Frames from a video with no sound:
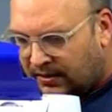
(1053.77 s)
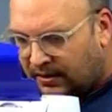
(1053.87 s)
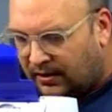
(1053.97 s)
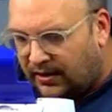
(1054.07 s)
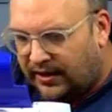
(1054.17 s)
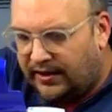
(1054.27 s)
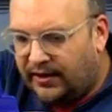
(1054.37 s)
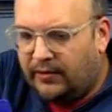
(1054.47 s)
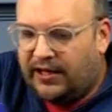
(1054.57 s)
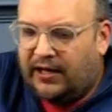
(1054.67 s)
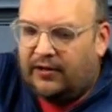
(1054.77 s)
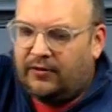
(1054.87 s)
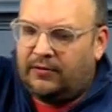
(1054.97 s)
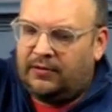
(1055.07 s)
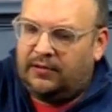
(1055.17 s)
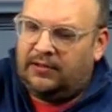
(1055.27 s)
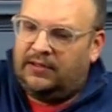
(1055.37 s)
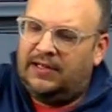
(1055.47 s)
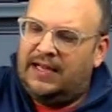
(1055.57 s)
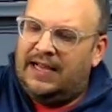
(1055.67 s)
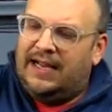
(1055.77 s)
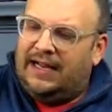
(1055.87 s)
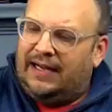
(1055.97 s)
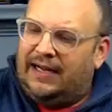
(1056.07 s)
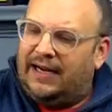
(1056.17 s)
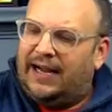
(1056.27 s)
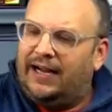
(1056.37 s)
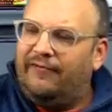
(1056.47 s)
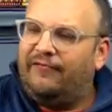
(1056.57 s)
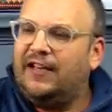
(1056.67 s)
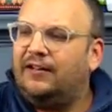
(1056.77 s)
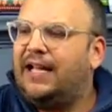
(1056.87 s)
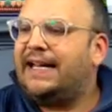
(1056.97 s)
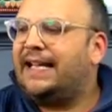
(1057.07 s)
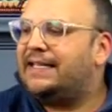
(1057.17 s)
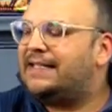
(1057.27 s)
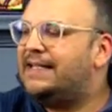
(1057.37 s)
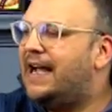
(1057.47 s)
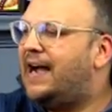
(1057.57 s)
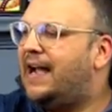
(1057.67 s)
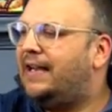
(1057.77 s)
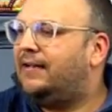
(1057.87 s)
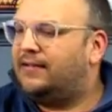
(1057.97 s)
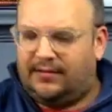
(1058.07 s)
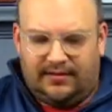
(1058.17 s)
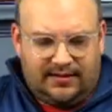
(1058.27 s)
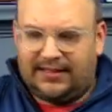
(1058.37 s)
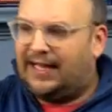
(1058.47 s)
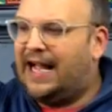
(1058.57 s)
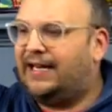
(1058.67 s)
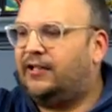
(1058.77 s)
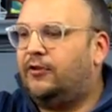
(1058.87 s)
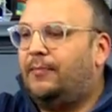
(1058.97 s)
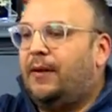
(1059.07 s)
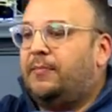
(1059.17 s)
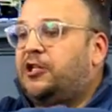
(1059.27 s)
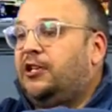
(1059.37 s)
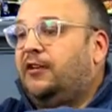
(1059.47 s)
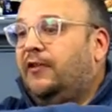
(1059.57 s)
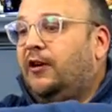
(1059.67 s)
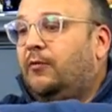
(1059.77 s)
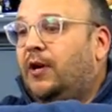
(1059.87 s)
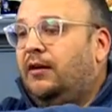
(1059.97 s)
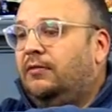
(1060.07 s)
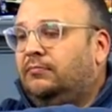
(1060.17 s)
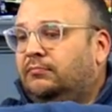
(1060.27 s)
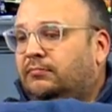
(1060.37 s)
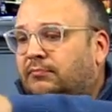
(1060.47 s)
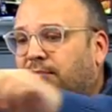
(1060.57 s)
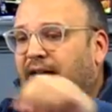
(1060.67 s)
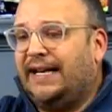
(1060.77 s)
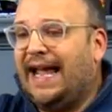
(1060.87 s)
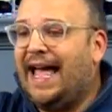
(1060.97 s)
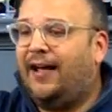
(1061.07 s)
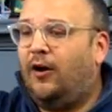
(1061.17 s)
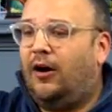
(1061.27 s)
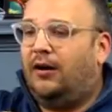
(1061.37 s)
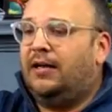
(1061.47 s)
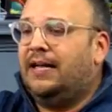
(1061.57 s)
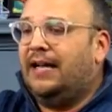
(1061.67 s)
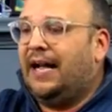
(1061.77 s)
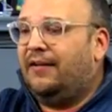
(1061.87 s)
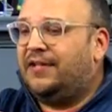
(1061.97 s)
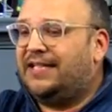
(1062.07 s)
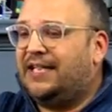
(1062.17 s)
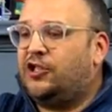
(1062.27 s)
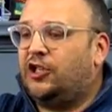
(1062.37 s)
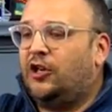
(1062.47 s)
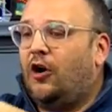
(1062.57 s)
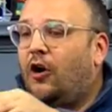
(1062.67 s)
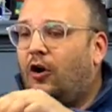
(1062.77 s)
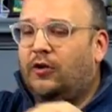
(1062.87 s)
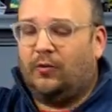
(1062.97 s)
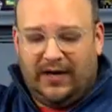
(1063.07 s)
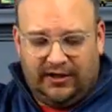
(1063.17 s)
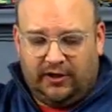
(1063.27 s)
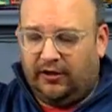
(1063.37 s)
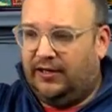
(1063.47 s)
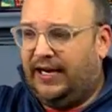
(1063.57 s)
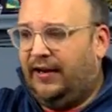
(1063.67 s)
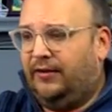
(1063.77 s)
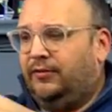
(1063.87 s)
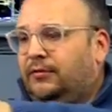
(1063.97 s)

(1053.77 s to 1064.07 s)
All right, there we go. I kind of feel like it's not sliding through my machine very well, like at all. I have the tension all the way turned down